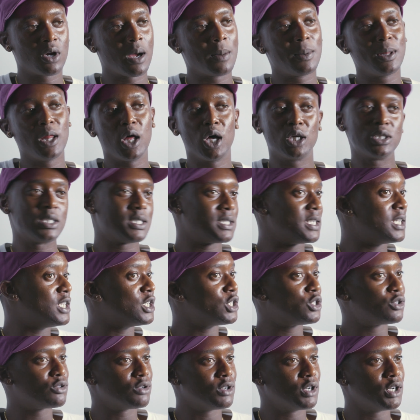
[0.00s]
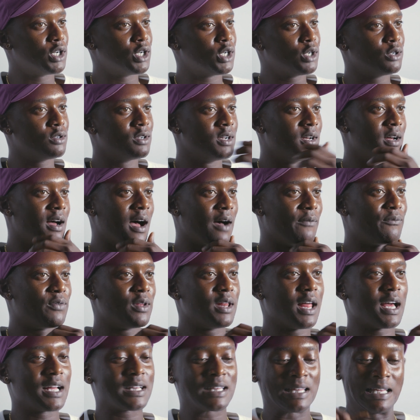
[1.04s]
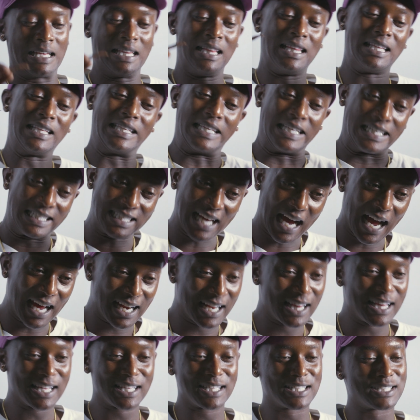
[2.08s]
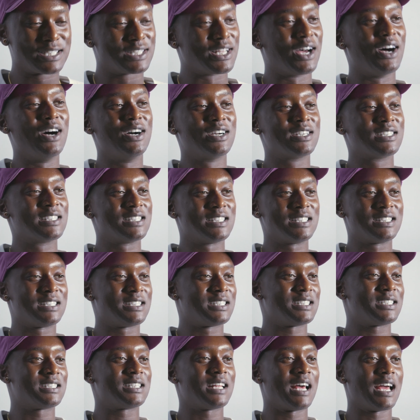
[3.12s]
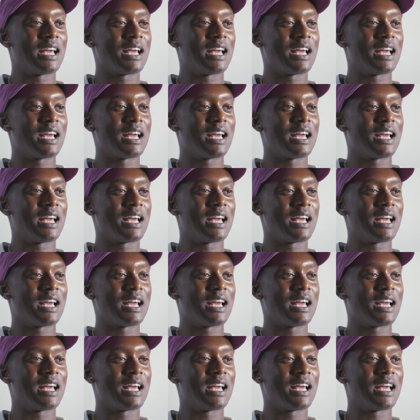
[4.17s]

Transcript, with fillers: Trouble on Central. I feel like the title of the songs is just